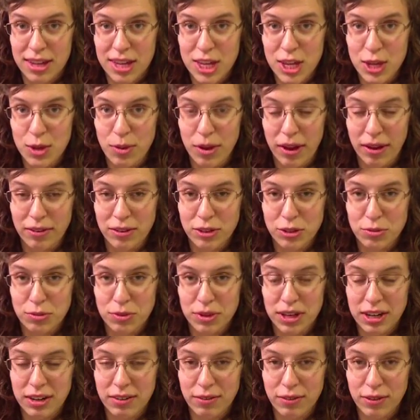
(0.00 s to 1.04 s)
You have to
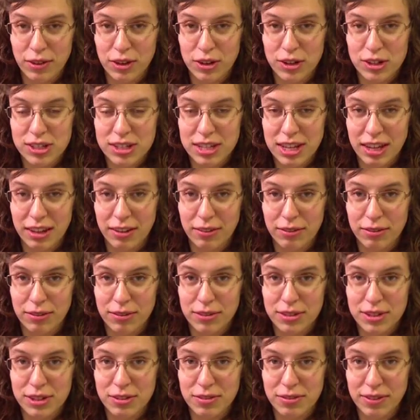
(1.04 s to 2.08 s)
read it for yourself
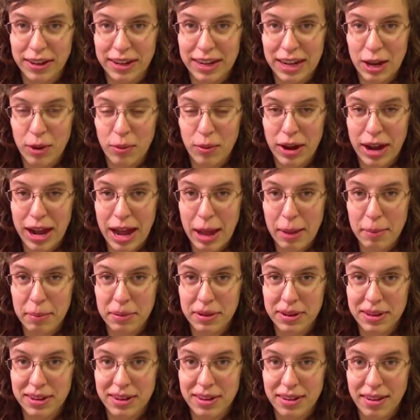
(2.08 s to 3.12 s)
to find out what
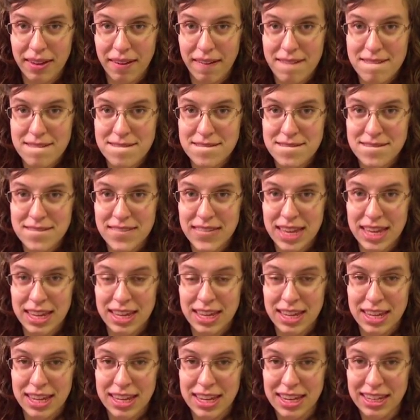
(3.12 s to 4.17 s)
happened.
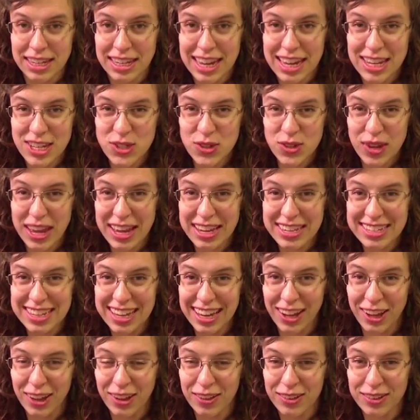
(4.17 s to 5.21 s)
In case you can't
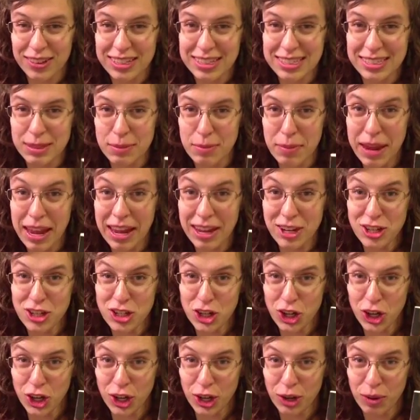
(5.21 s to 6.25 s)
tell, this is a page
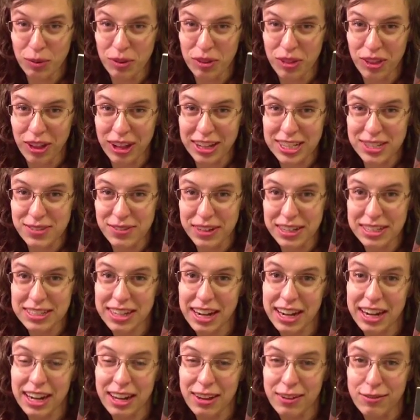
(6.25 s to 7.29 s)
turner, lots of
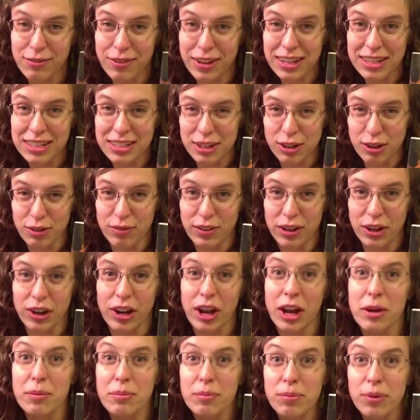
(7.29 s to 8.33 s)
exciting events that are very
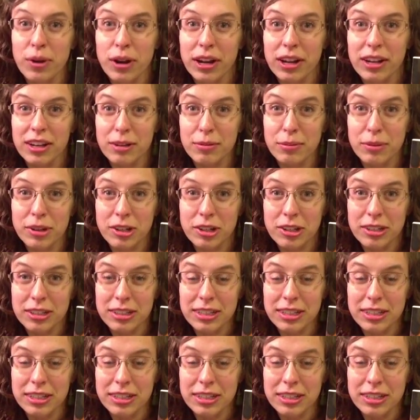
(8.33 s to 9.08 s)
unpredictable,